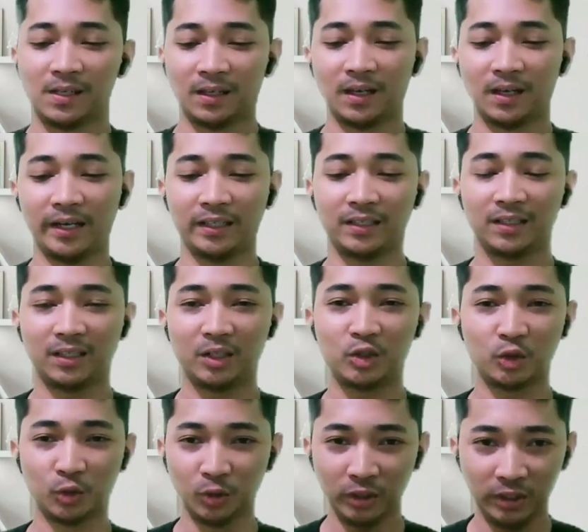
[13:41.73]
Like the
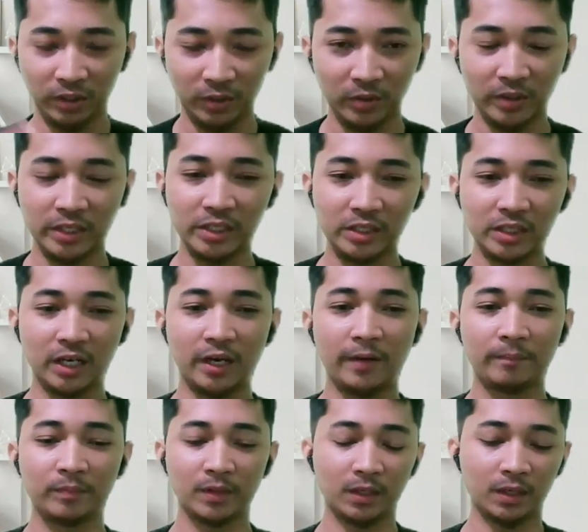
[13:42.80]
school in
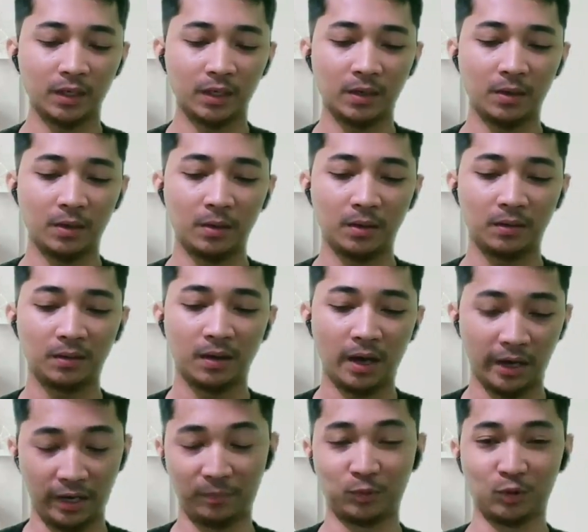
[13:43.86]
Indonesia,
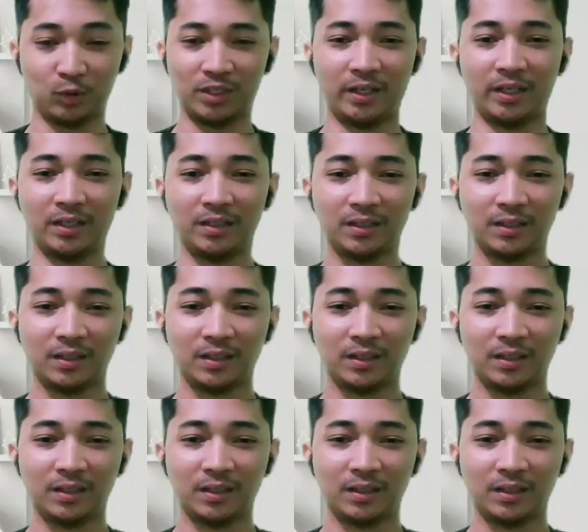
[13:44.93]
I have to say,